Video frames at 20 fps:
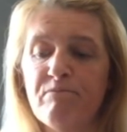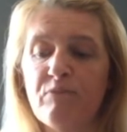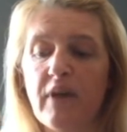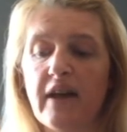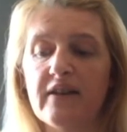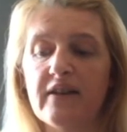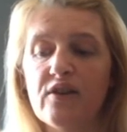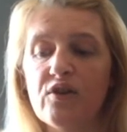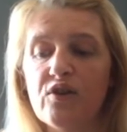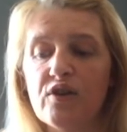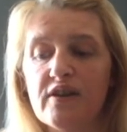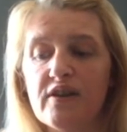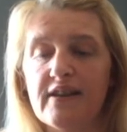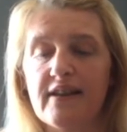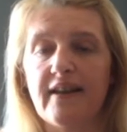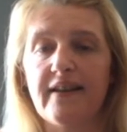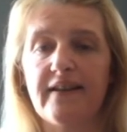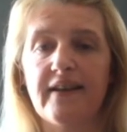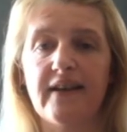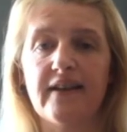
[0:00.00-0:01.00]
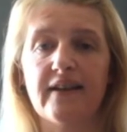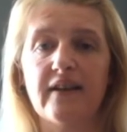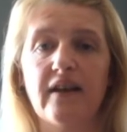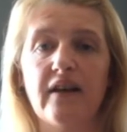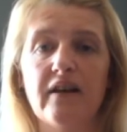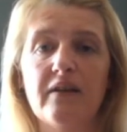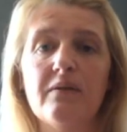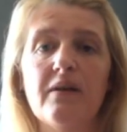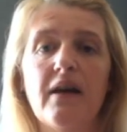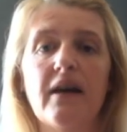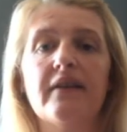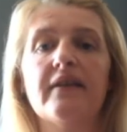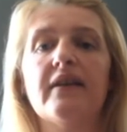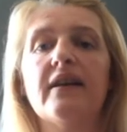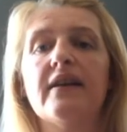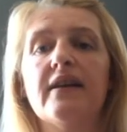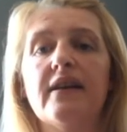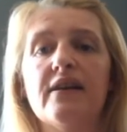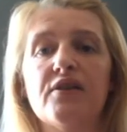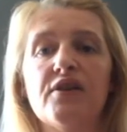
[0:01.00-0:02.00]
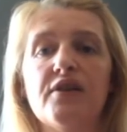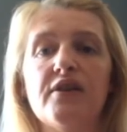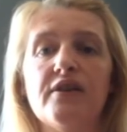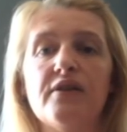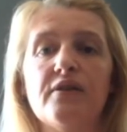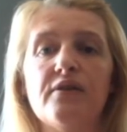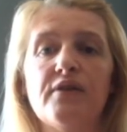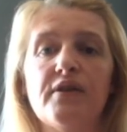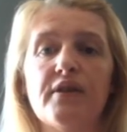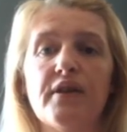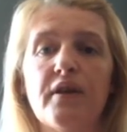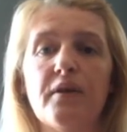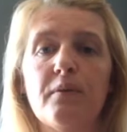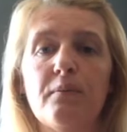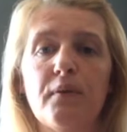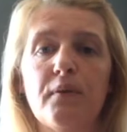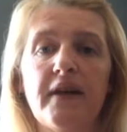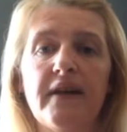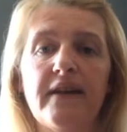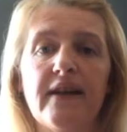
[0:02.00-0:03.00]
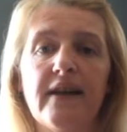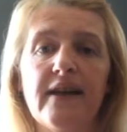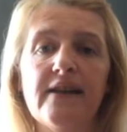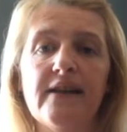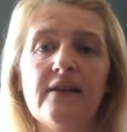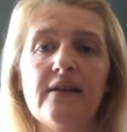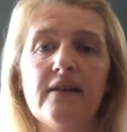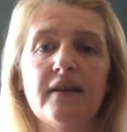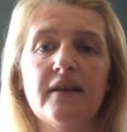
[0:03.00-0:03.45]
And you just let that go. And then as you do so, breathe in.